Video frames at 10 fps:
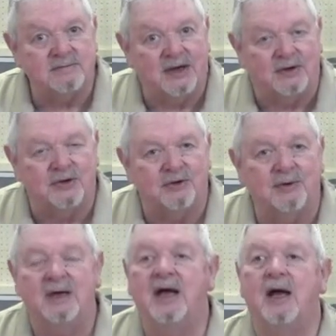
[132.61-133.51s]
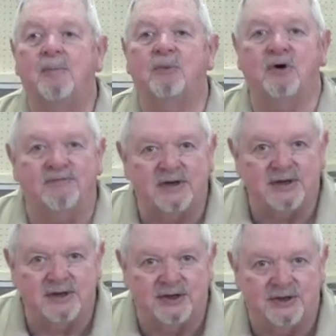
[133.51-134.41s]
under perfect
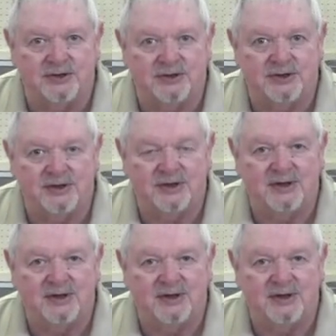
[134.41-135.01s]
conditions,